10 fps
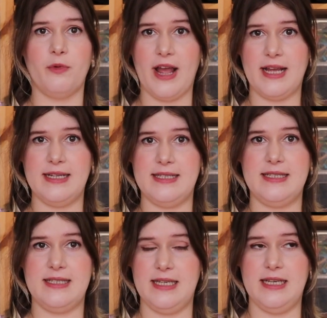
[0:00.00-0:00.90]

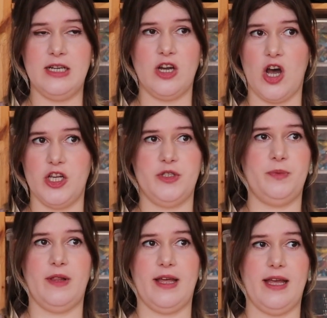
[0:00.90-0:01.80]
pregnancy
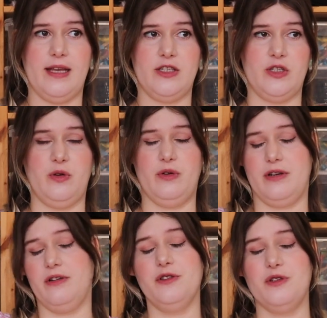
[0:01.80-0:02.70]
cosplay, so
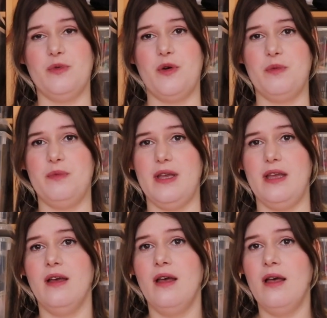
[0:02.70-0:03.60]
there also won't be